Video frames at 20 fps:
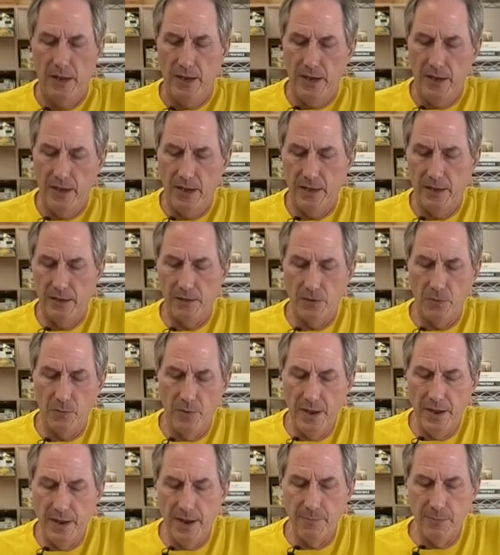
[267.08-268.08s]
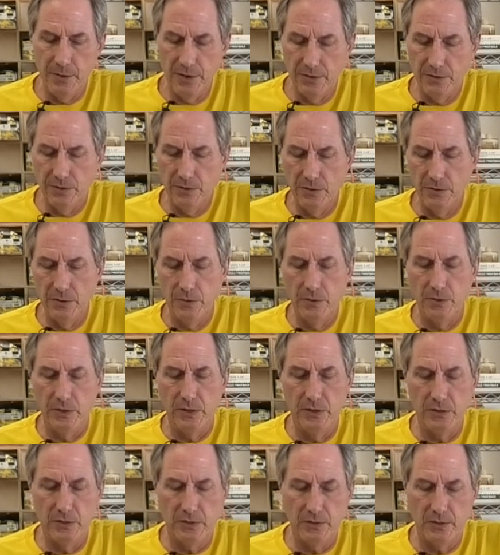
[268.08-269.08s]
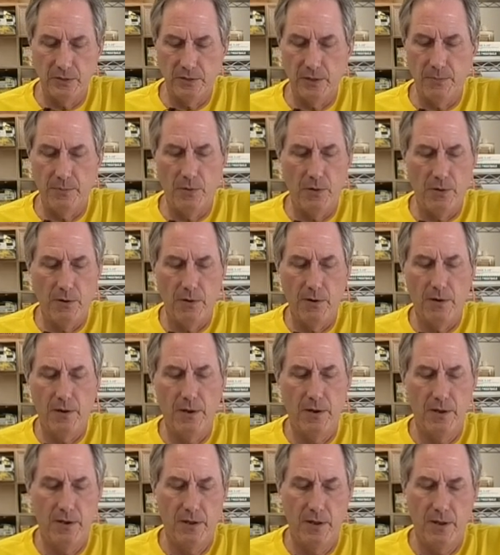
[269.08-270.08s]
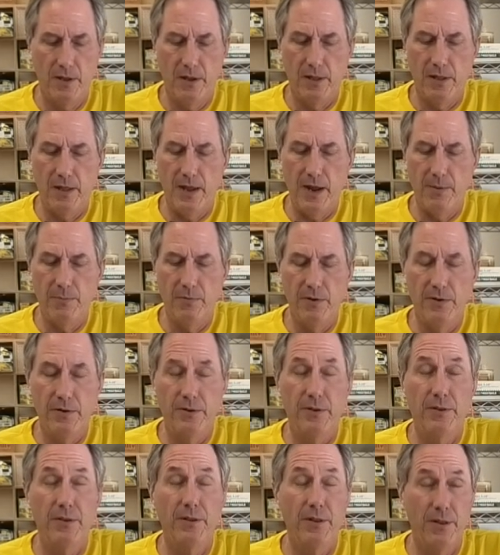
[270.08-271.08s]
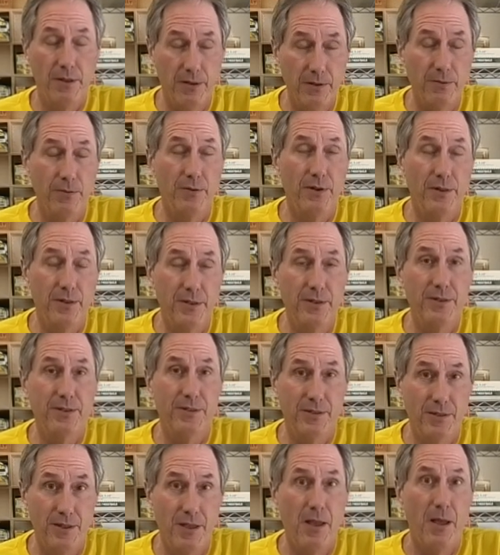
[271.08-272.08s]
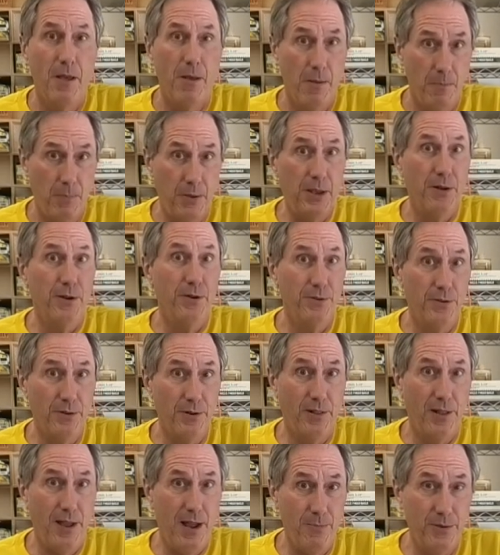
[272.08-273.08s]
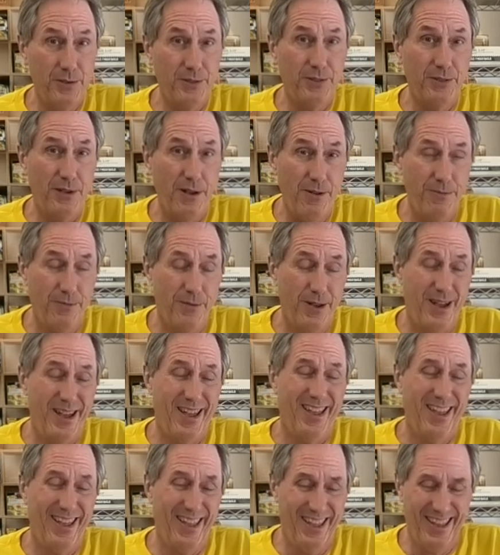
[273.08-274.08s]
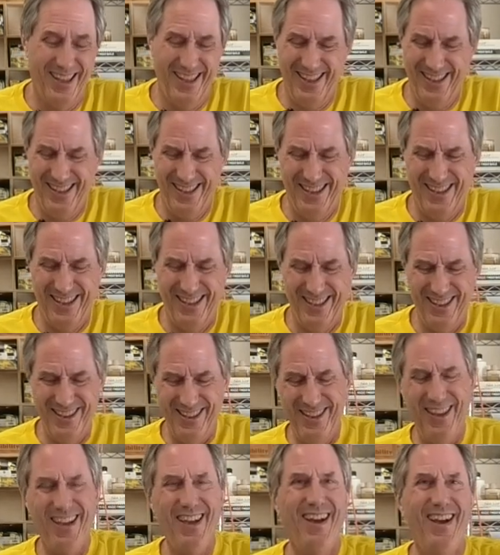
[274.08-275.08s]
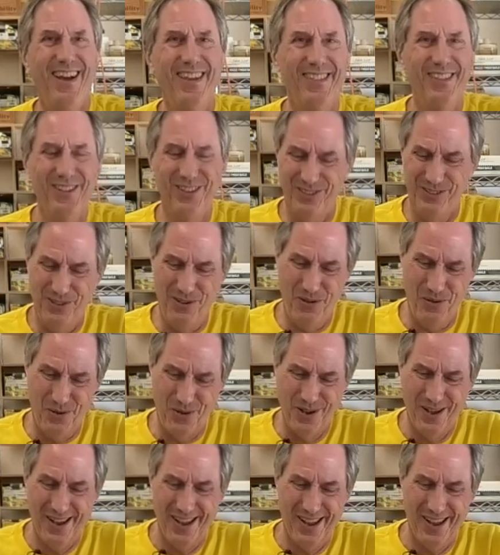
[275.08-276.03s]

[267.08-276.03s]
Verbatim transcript: And the way I'm going to do is the more elaborate. Really? Peter doing elaborate stuff? Yeah, I think so.